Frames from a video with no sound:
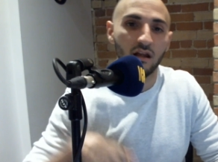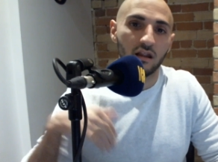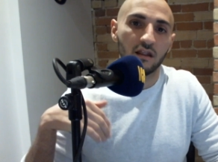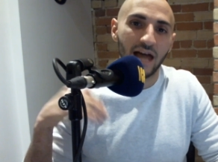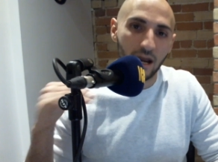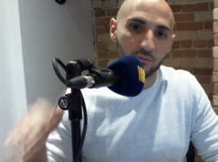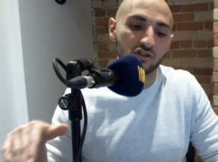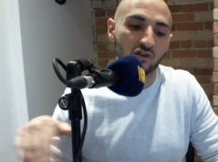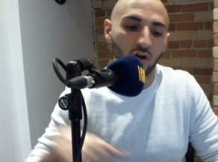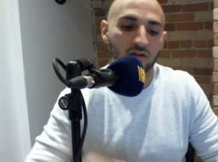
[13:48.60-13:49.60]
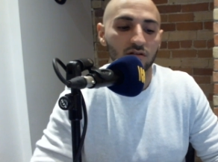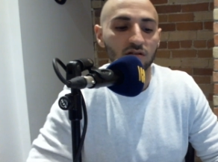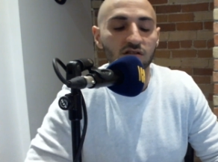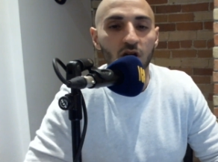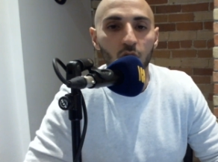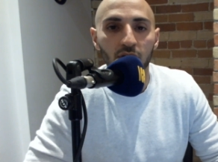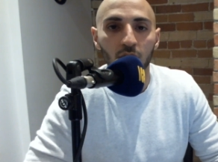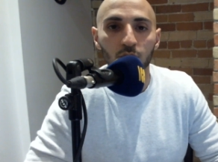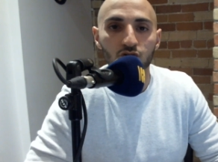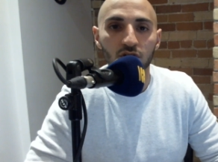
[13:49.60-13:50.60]
That result saw Real
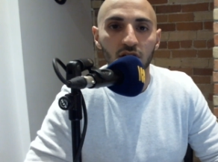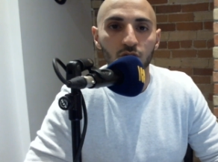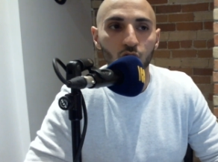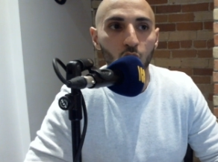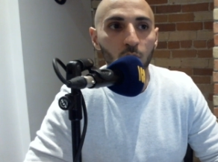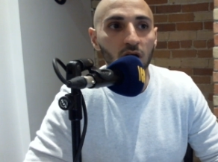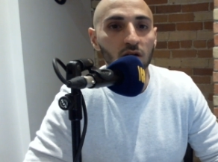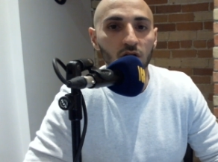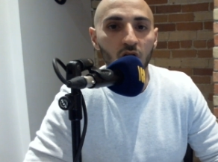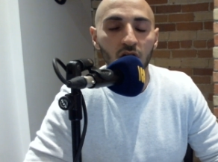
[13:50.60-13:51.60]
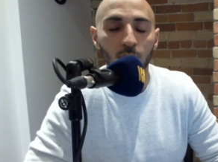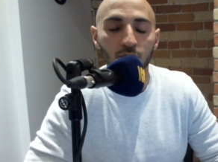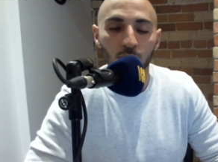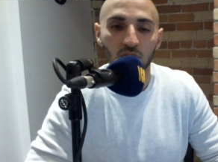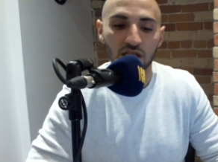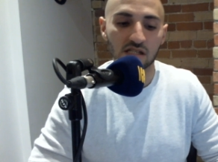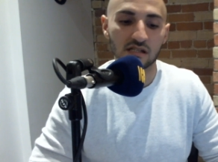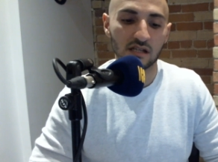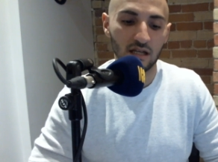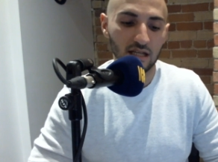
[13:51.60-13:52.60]
Madrid and Roma lock up their
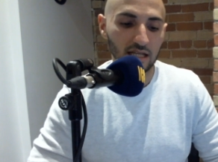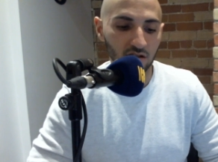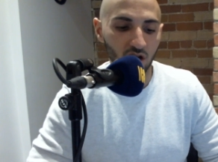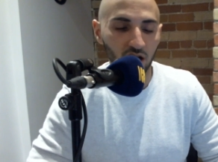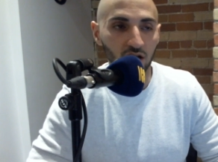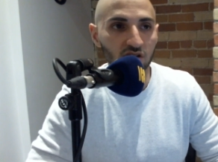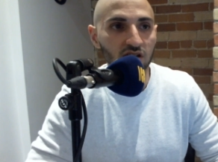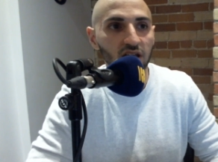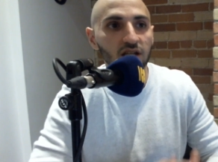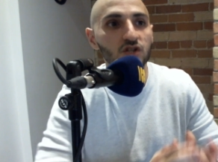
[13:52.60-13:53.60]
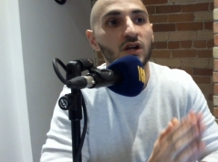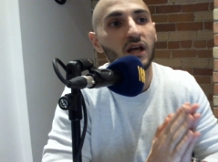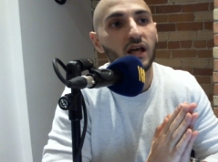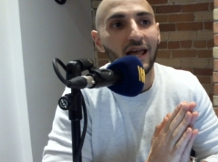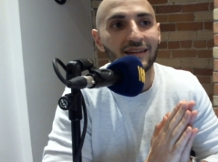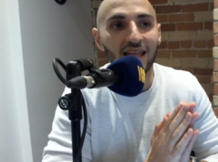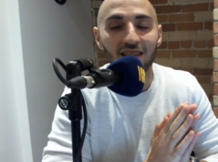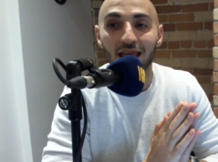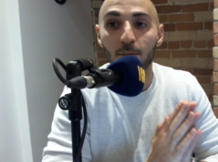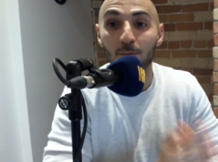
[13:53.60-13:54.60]
places in the knockout stage. And
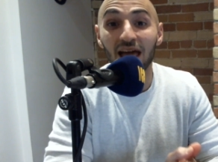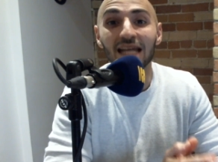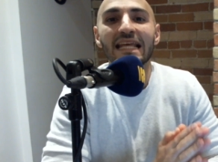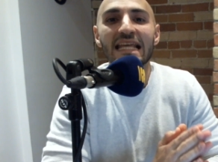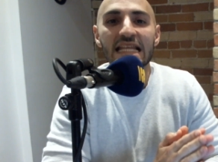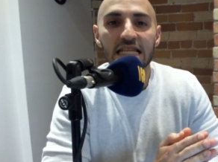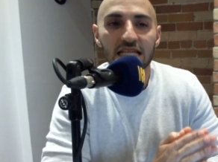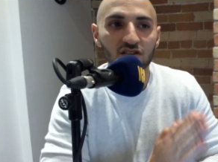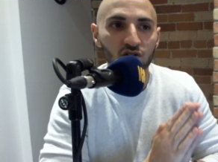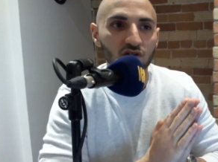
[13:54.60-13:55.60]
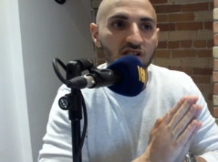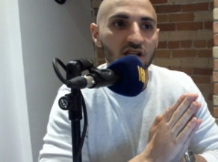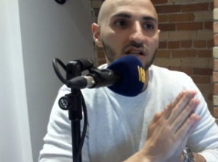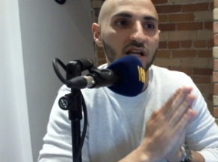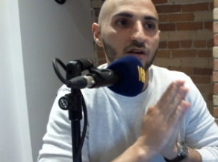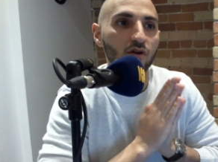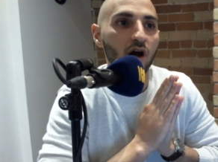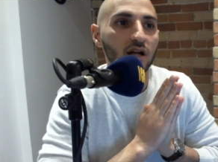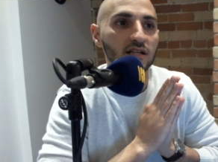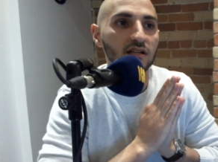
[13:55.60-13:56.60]
then they met in the Eternal City later
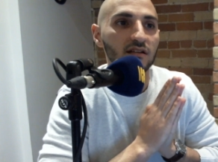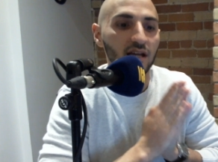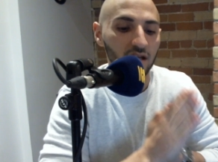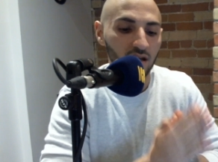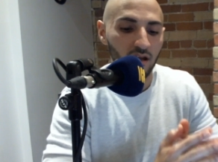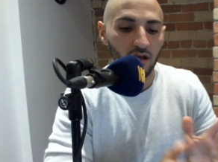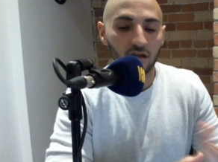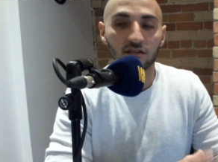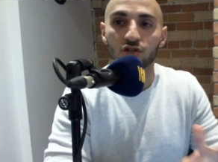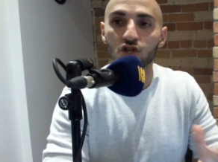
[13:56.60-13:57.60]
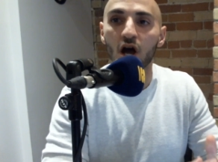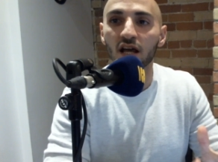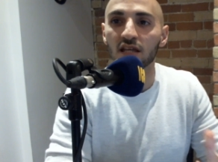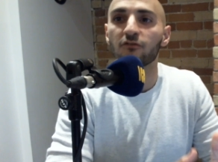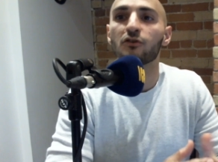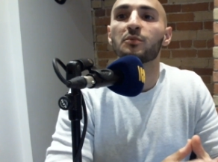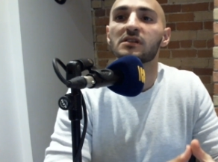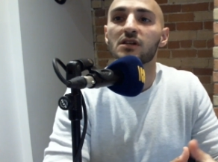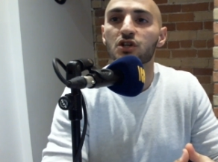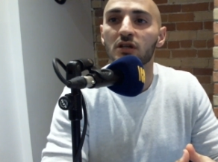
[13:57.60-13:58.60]
on in the day to jockey for
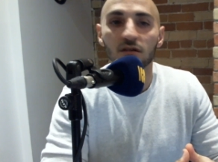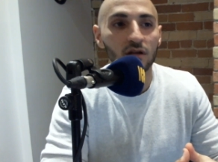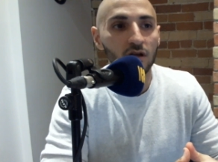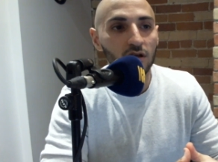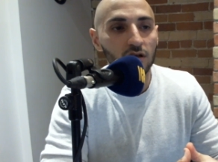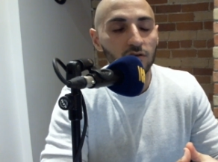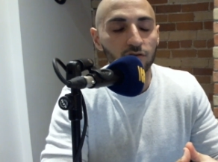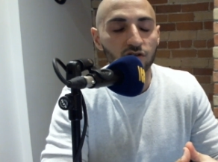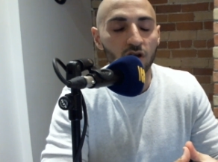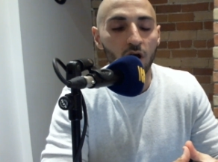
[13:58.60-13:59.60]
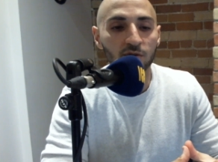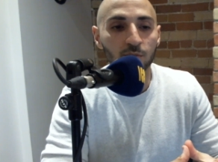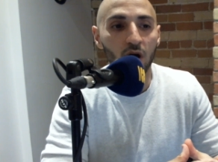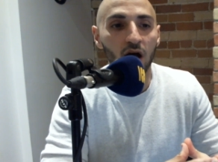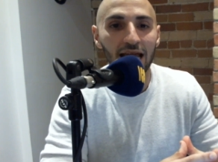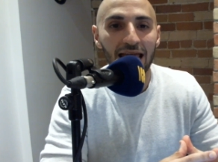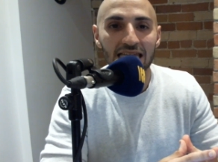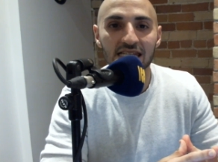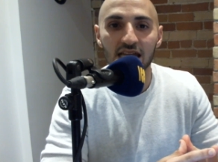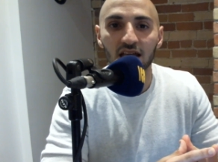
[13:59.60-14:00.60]
position, first top spot
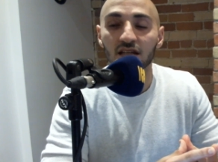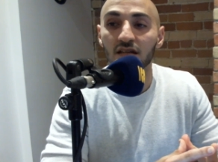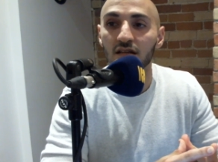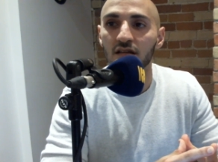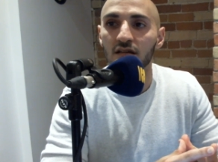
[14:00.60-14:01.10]
and second in the